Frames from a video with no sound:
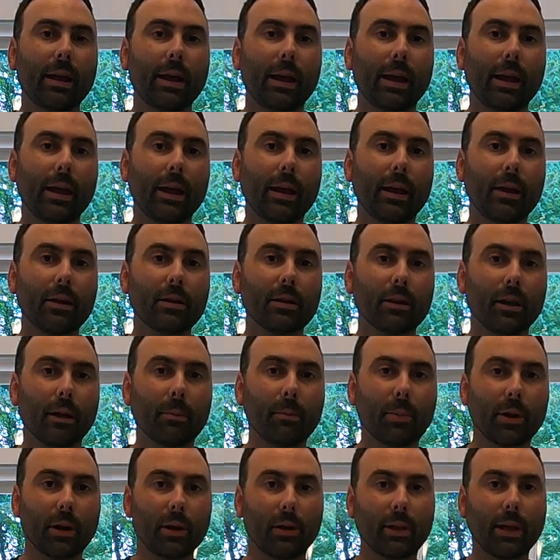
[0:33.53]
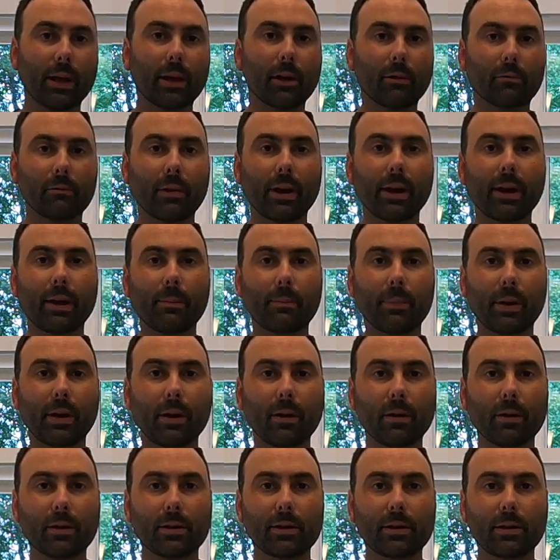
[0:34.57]
And I'll put a link right up
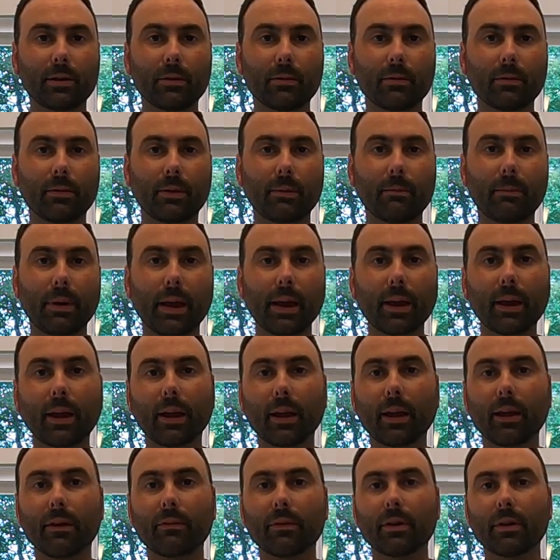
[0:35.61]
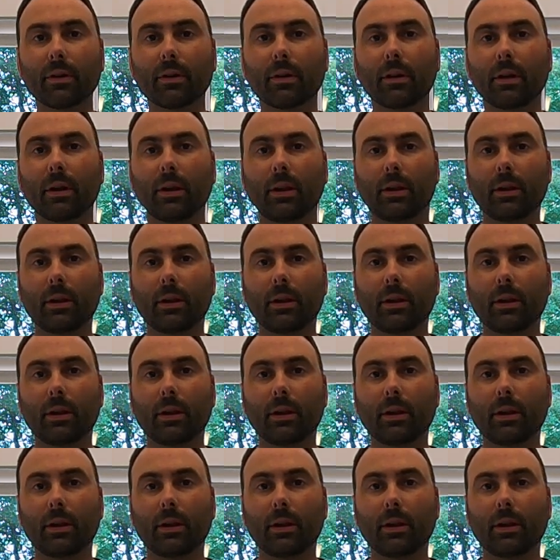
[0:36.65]
here to the making of it.